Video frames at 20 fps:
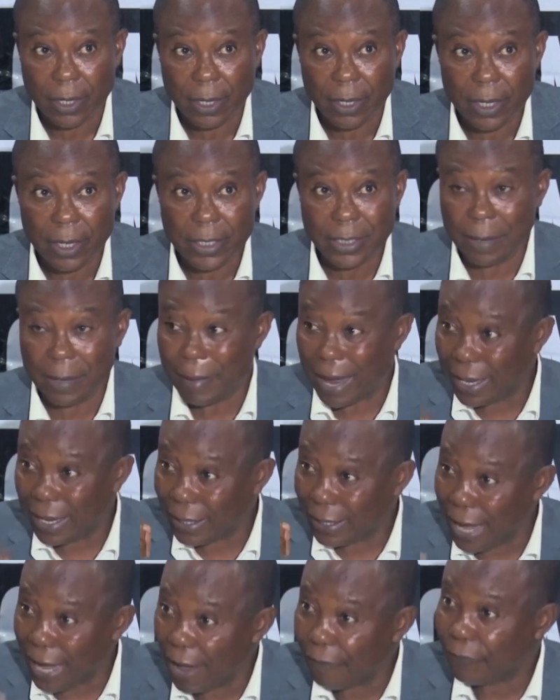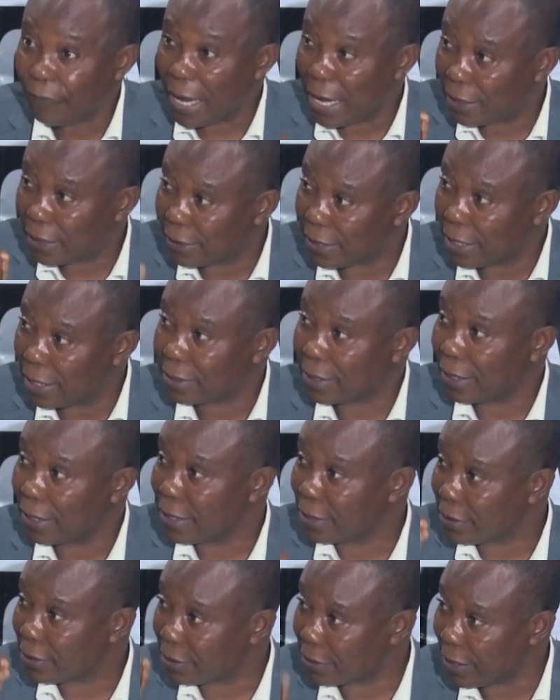It's about life and death. It's an
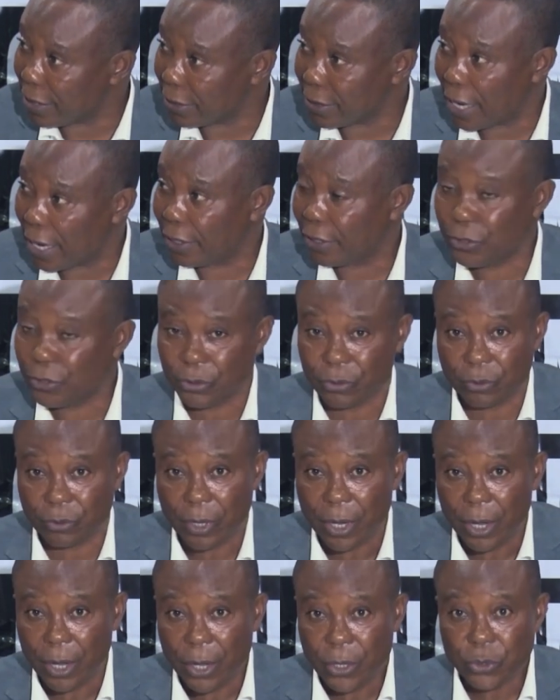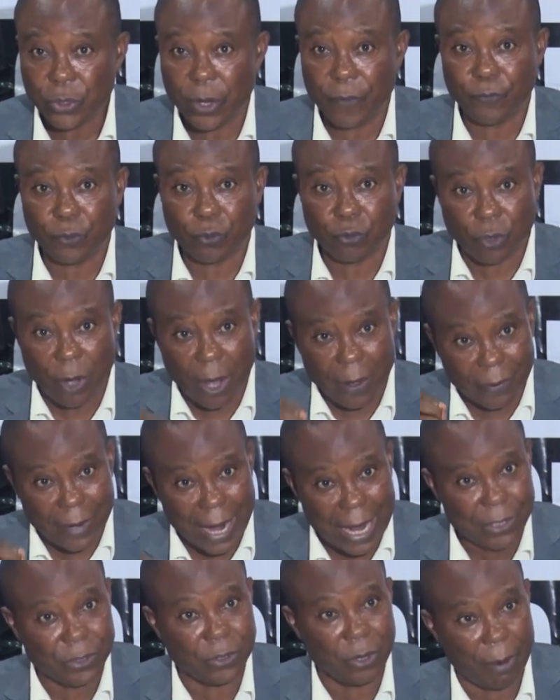existential issue. So if you do not
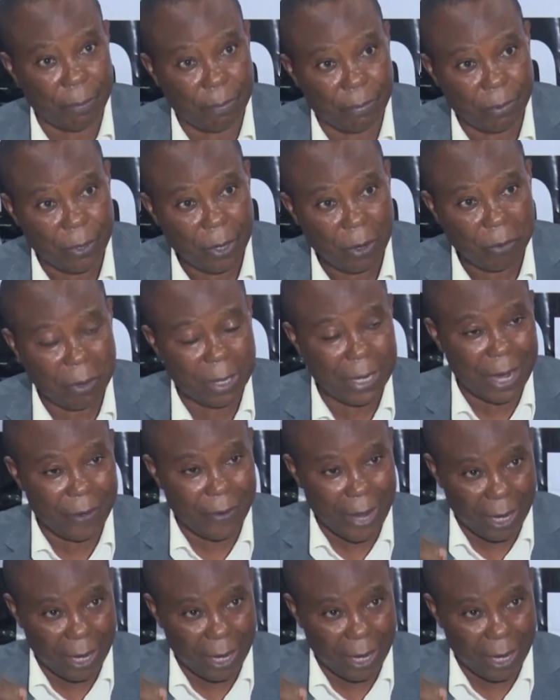rise up, whether you're a